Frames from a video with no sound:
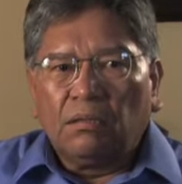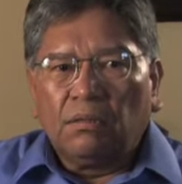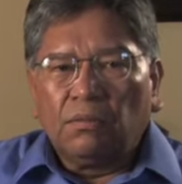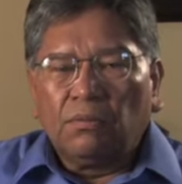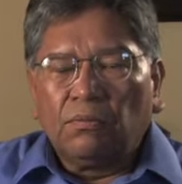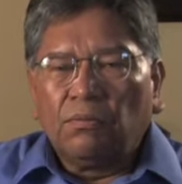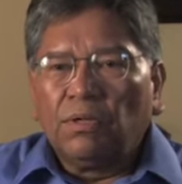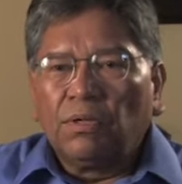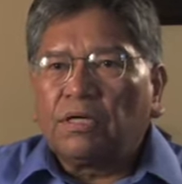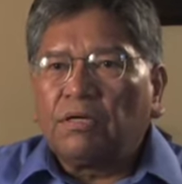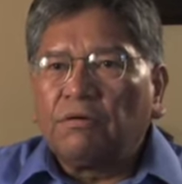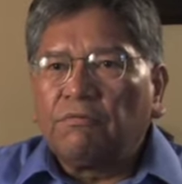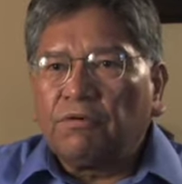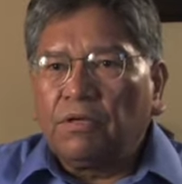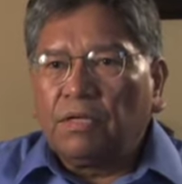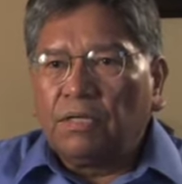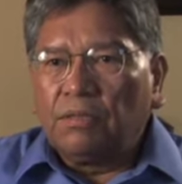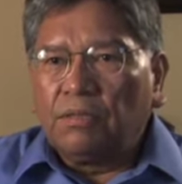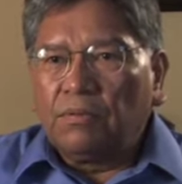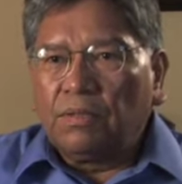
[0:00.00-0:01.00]
We're
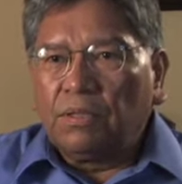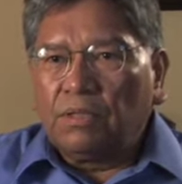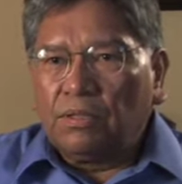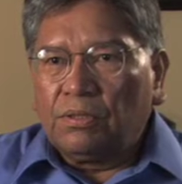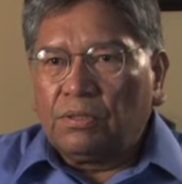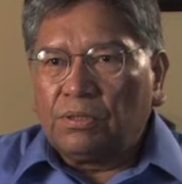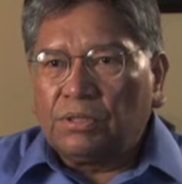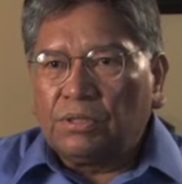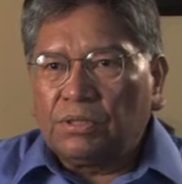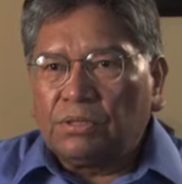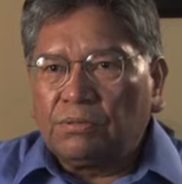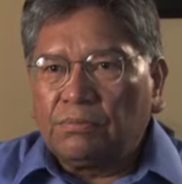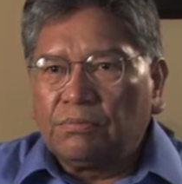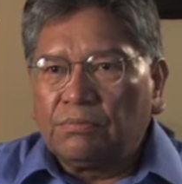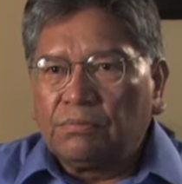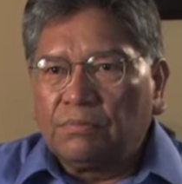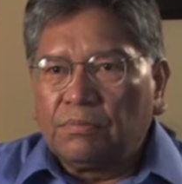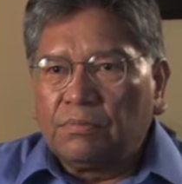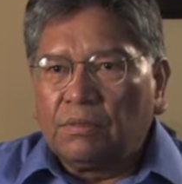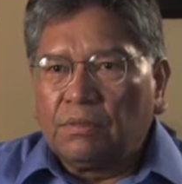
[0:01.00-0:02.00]
confronted with those
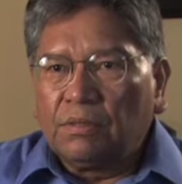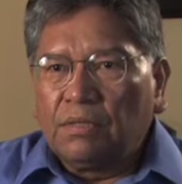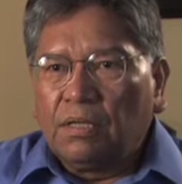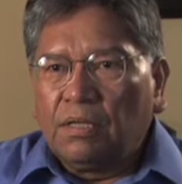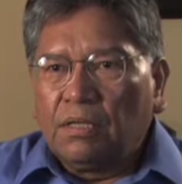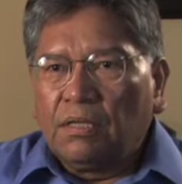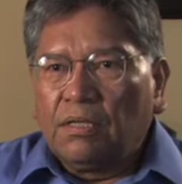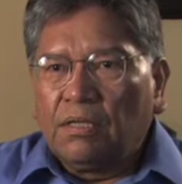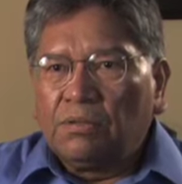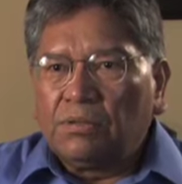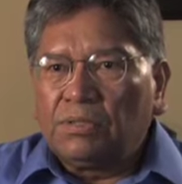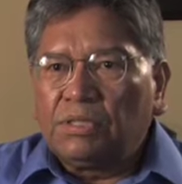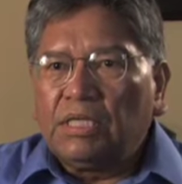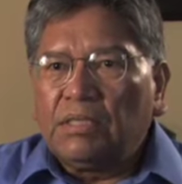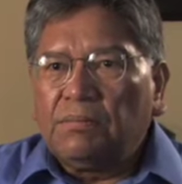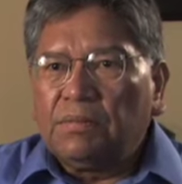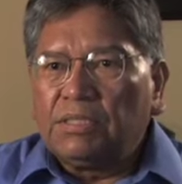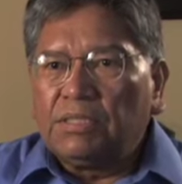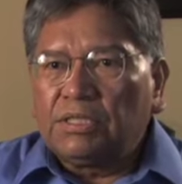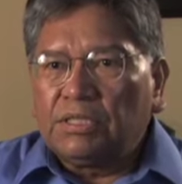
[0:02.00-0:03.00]

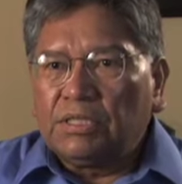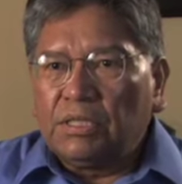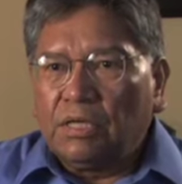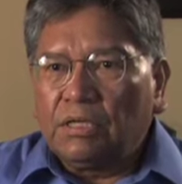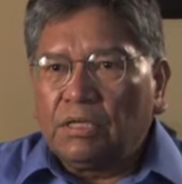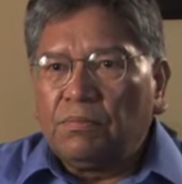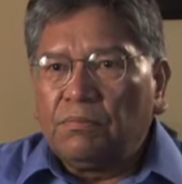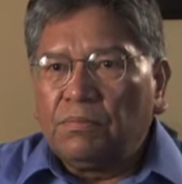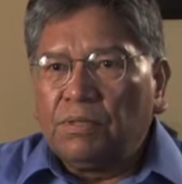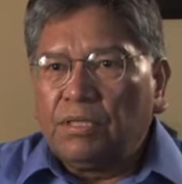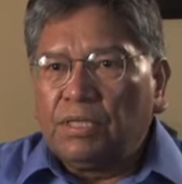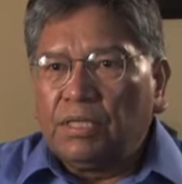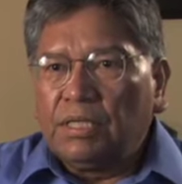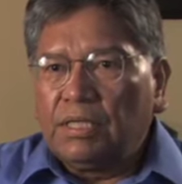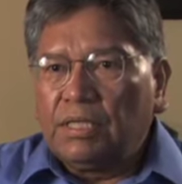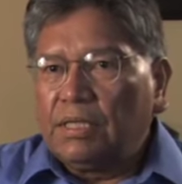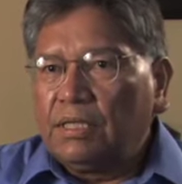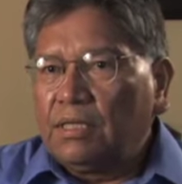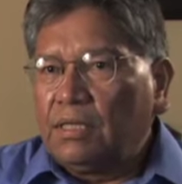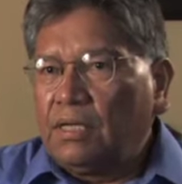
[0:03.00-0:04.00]
demons in our
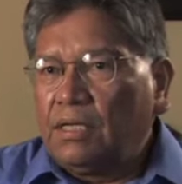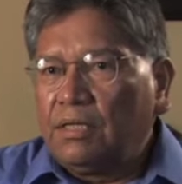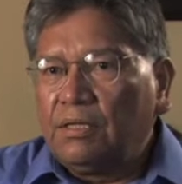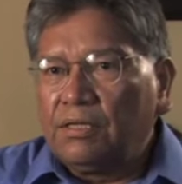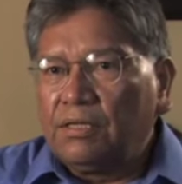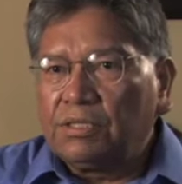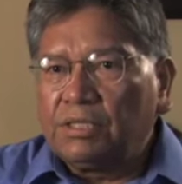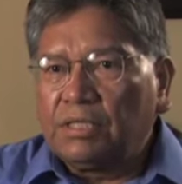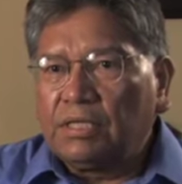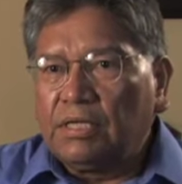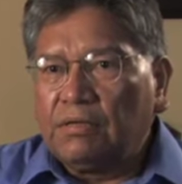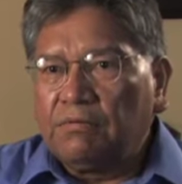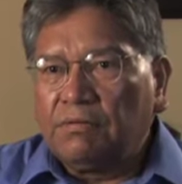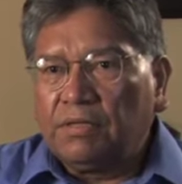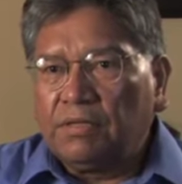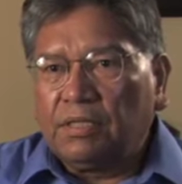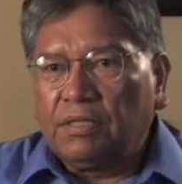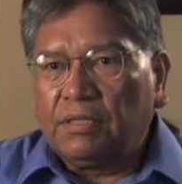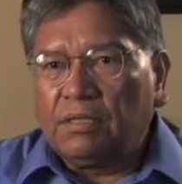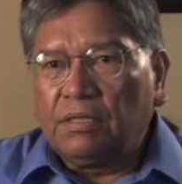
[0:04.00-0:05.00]
community, and they're
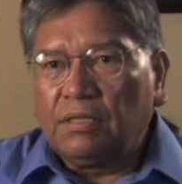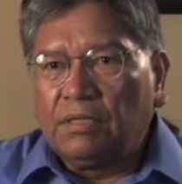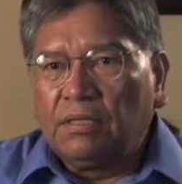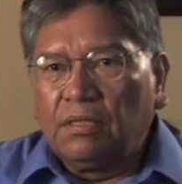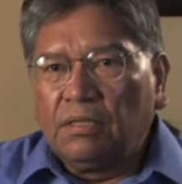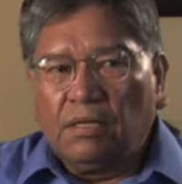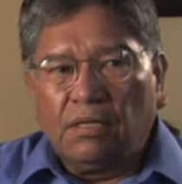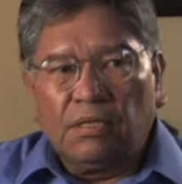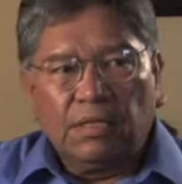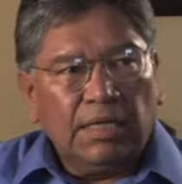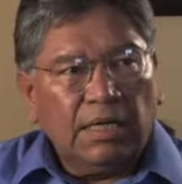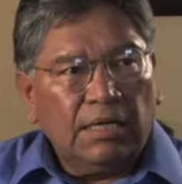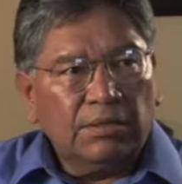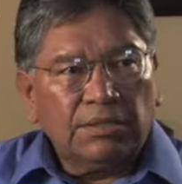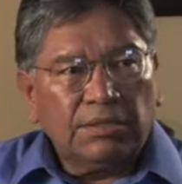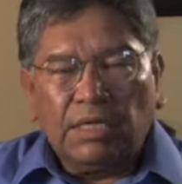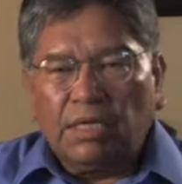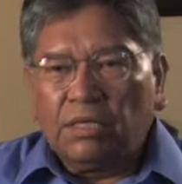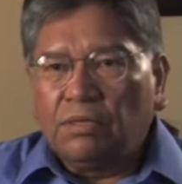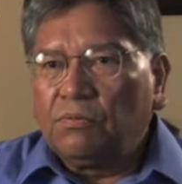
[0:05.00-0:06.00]
significant. On the
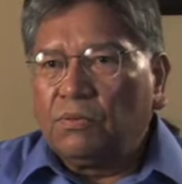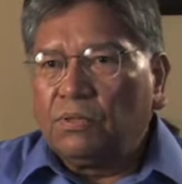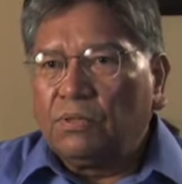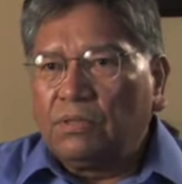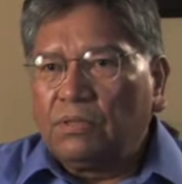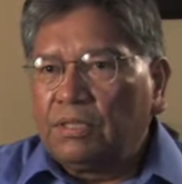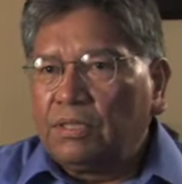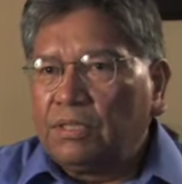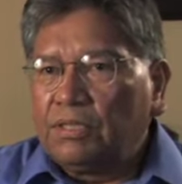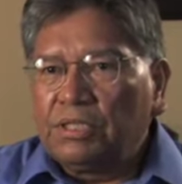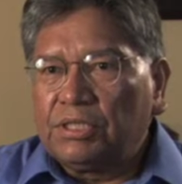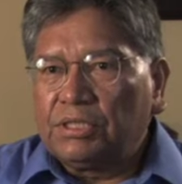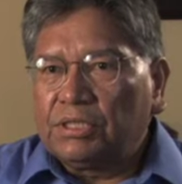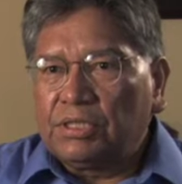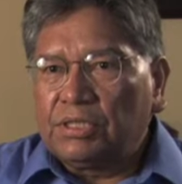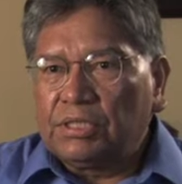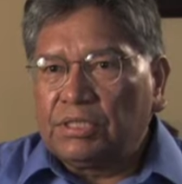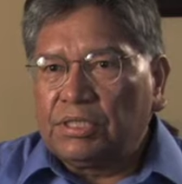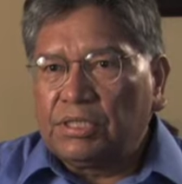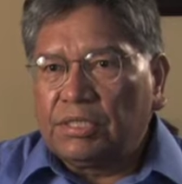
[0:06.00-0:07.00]
outside world, they're
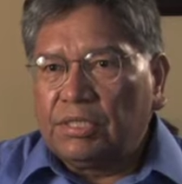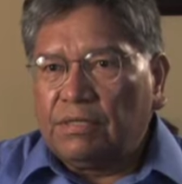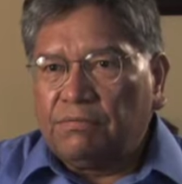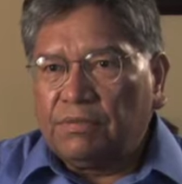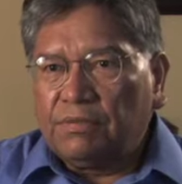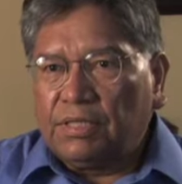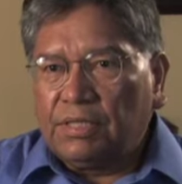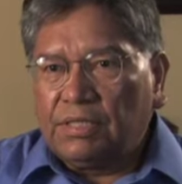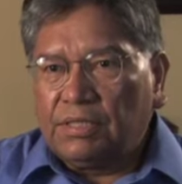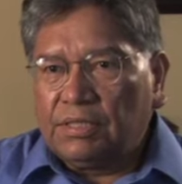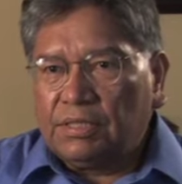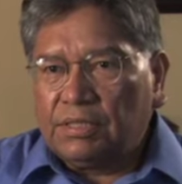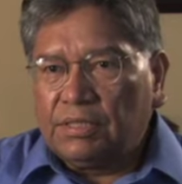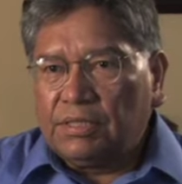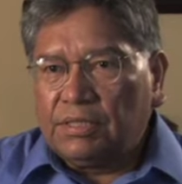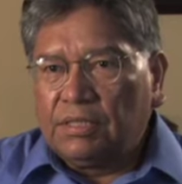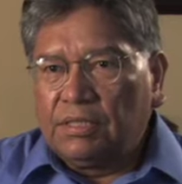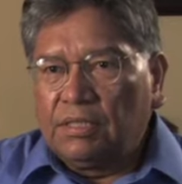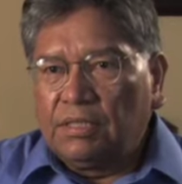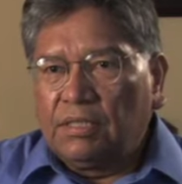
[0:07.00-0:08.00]
just as significant.
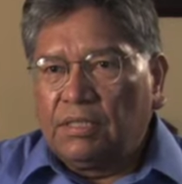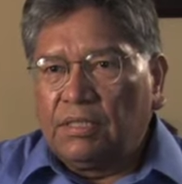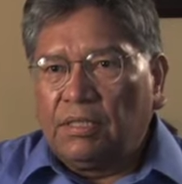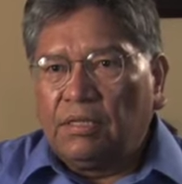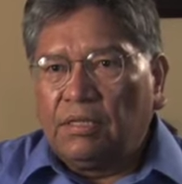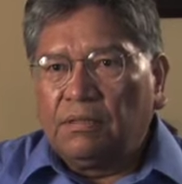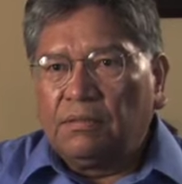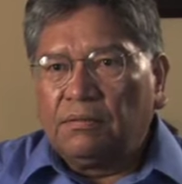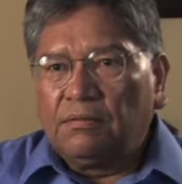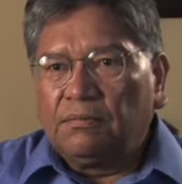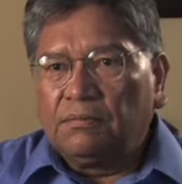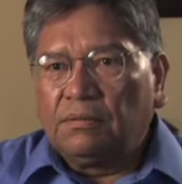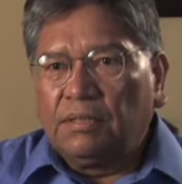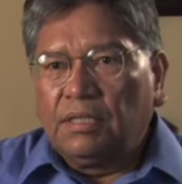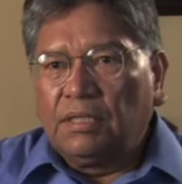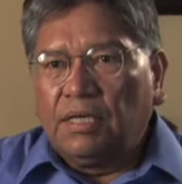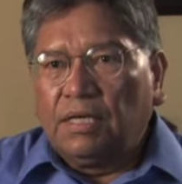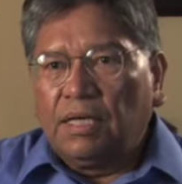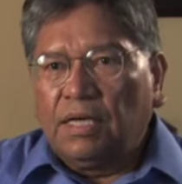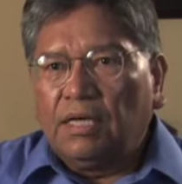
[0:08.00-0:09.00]

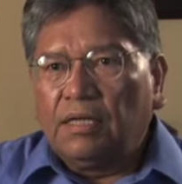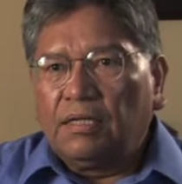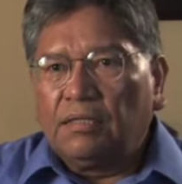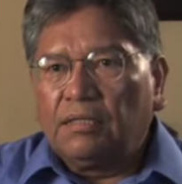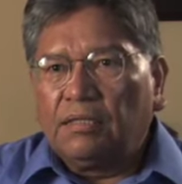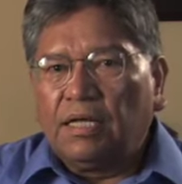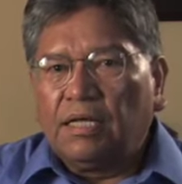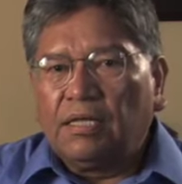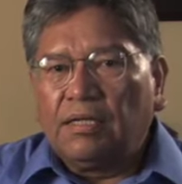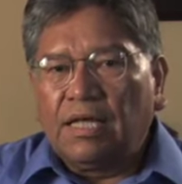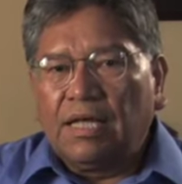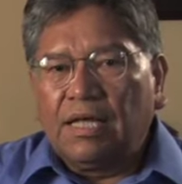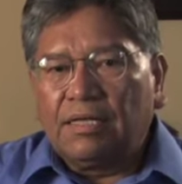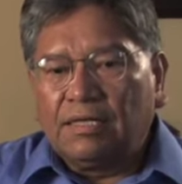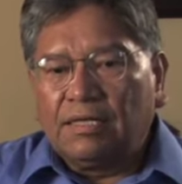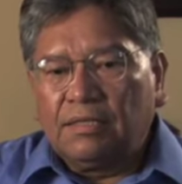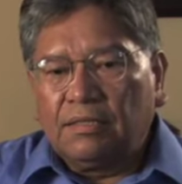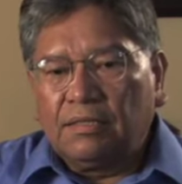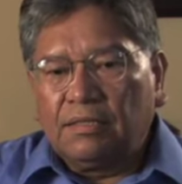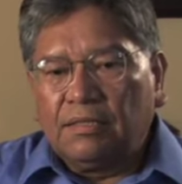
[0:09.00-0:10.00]
And that
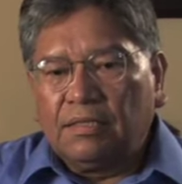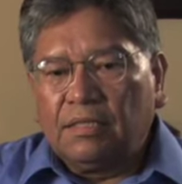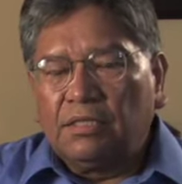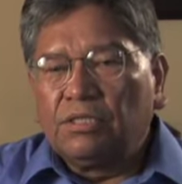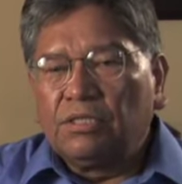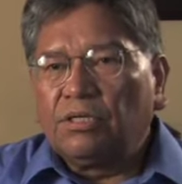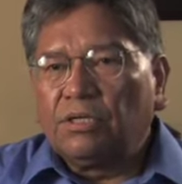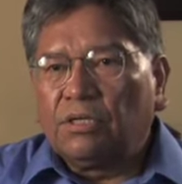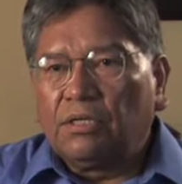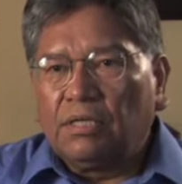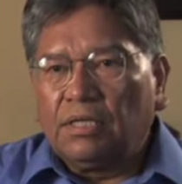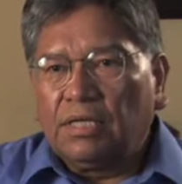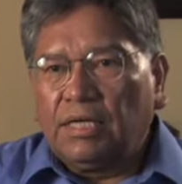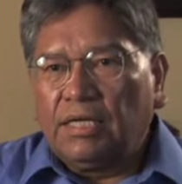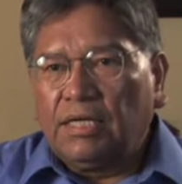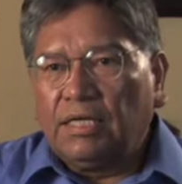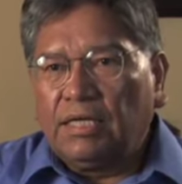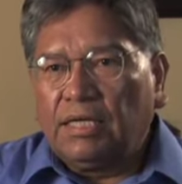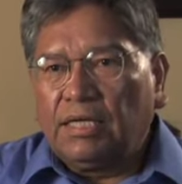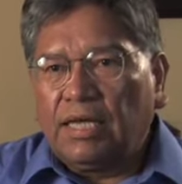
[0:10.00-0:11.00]
internal
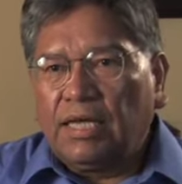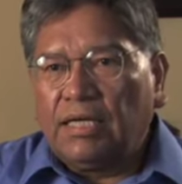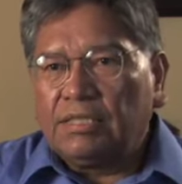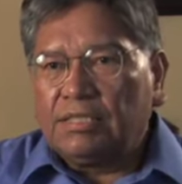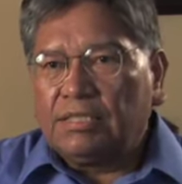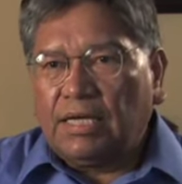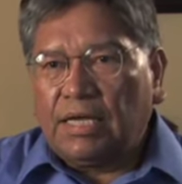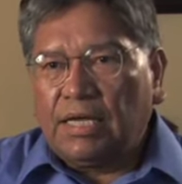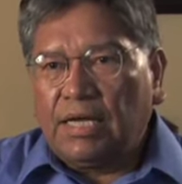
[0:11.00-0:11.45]
healing has to